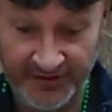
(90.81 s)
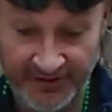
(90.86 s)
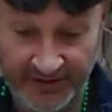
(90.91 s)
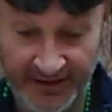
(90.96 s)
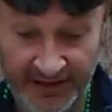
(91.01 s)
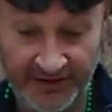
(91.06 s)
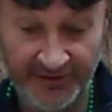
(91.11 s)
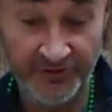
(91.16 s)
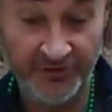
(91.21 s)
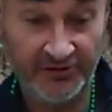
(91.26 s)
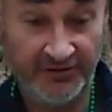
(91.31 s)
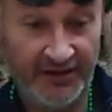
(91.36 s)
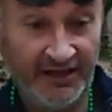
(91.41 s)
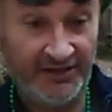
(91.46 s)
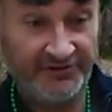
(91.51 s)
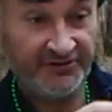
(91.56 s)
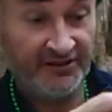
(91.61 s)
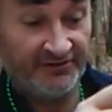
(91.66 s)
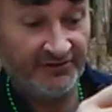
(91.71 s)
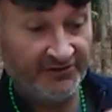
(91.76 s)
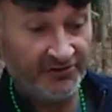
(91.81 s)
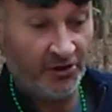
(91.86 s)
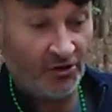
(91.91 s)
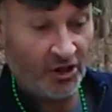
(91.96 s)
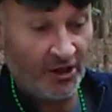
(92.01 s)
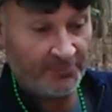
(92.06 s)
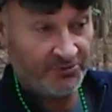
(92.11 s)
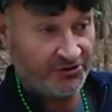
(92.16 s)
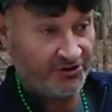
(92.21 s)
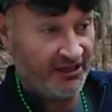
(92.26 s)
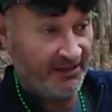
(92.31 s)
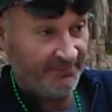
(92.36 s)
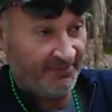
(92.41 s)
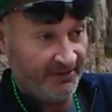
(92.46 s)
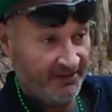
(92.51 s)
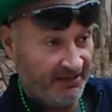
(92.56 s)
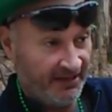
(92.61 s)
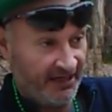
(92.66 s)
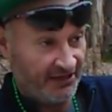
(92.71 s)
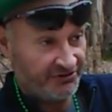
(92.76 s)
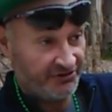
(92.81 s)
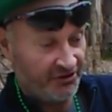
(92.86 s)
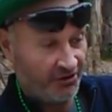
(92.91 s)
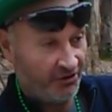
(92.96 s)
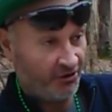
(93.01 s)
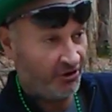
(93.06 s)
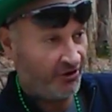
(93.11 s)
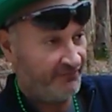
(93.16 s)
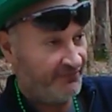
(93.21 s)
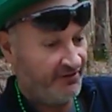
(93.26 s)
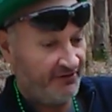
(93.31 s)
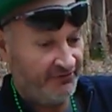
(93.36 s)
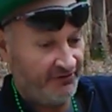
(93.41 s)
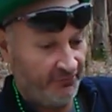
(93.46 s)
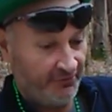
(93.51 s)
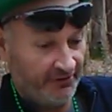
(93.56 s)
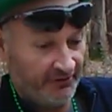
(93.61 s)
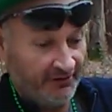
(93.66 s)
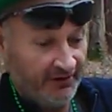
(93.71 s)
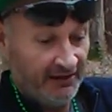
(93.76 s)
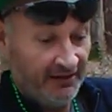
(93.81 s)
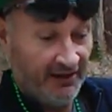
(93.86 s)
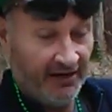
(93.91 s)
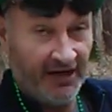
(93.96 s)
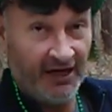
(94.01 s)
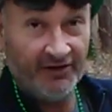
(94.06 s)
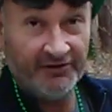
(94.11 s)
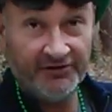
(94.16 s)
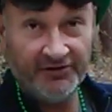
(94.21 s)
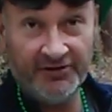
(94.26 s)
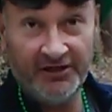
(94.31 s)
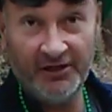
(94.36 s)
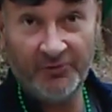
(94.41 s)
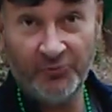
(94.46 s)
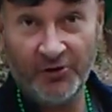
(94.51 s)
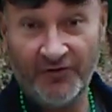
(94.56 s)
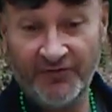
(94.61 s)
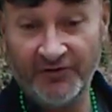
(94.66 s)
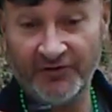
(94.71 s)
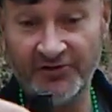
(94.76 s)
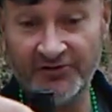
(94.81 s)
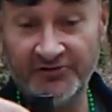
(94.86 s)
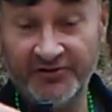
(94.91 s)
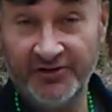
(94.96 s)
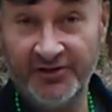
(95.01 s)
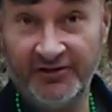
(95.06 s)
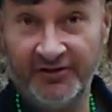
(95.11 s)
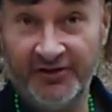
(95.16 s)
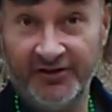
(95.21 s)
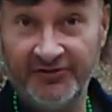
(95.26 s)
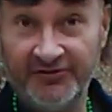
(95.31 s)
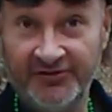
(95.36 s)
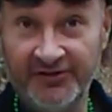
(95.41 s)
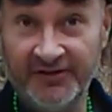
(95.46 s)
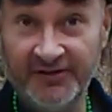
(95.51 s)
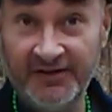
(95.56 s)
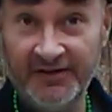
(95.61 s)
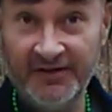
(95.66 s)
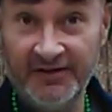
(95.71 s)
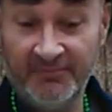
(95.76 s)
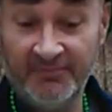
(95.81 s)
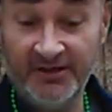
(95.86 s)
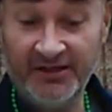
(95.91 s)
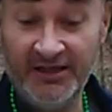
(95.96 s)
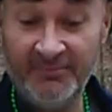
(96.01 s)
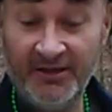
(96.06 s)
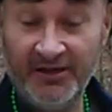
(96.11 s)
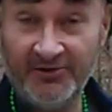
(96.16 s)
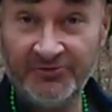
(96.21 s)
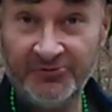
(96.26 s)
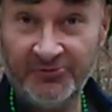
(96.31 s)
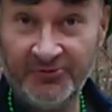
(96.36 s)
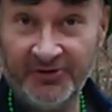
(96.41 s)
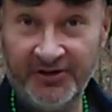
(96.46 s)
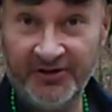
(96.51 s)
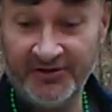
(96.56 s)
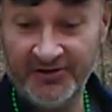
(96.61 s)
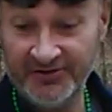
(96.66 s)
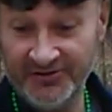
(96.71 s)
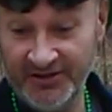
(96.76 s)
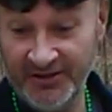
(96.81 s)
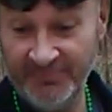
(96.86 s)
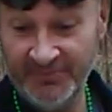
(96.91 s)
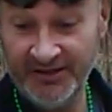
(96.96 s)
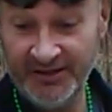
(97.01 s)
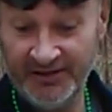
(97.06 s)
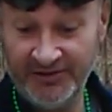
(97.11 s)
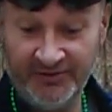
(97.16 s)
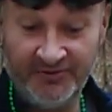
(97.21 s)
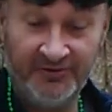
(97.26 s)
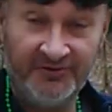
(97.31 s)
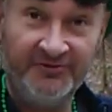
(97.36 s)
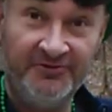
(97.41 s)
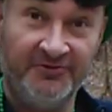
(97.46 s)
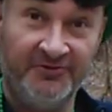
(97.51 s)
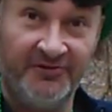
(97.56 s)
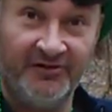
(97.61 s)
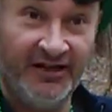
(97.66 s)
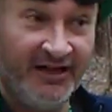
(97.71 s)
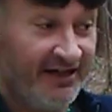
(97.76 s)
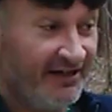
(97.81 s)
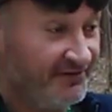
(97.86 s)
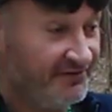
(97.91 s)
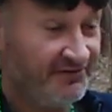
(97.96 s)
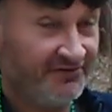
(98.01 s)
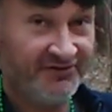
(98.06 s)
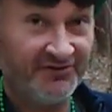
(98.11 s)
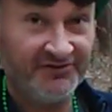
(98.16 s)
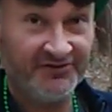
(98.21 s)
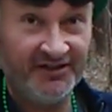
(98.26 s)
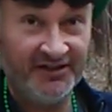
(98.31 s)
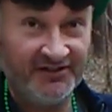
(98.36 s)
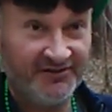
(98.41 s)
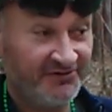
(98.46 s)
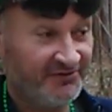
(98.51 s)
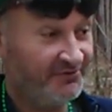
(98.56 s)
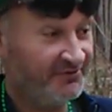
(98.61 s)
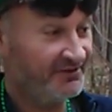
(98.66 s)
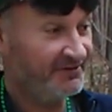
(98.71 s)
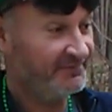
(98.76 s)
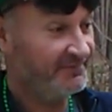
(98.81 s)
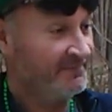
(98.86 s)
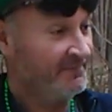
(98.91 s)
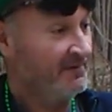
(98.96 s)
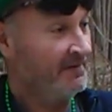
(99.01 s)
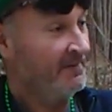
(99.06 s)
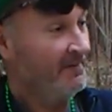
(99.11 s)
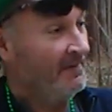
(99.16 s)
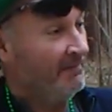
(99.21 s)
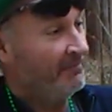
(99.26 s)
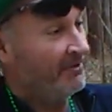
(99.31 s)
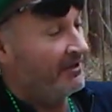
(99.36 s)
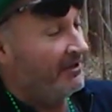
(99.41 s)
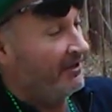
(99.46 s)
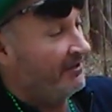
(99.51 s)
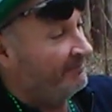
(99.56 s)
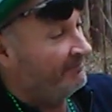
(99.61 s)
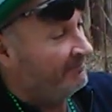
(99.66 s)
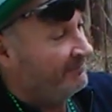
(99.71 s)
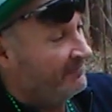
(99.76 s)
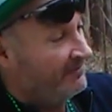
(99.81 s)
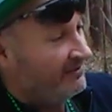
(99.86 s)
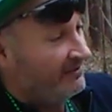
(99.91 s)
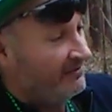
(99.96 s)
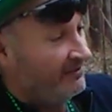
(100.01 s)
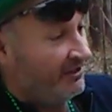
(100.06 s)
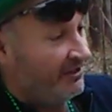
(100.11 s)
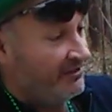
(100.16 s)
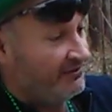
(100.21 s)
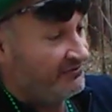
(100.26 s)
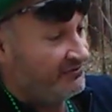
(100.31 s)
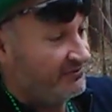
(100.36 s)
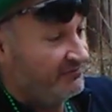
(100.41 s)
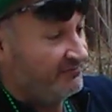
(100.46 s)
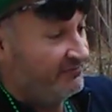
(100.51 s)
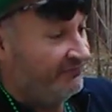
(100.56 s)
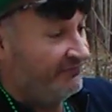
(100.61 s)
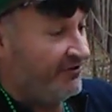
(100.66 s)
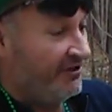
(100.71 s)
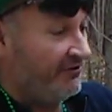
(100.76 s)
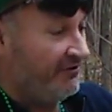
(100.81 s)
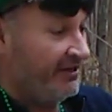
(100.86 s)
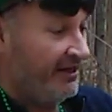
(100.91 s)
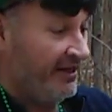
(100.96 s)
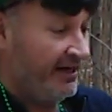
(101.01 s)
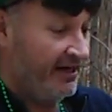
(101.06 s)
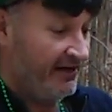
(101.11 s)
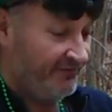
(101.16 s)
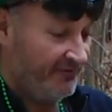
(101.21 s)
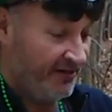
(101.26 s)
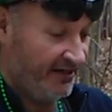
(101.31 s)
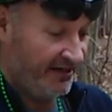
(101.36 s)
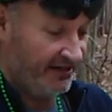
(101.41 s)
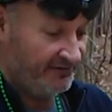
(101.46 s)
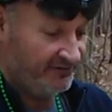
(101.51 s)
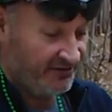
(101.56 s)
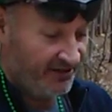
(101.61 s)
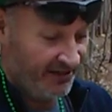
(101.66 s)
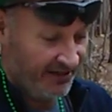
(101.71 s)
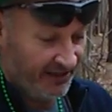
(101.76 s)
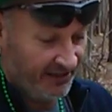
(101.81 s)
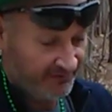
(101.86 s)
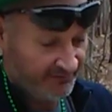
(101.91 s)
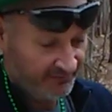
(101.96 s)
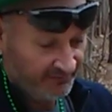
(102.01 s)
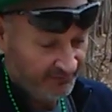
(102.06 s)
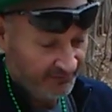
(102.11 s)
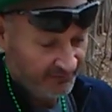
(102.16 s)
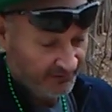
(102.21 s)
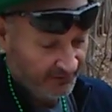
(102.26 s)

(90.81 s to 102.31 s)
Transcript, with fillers: They got a new glass, got a harp shape actually carved into it. I like to get one if you're listening, Clintus. My email's on there. Just get me that little new glass. It says Guinness on it. But nice finger-and-a-half head can.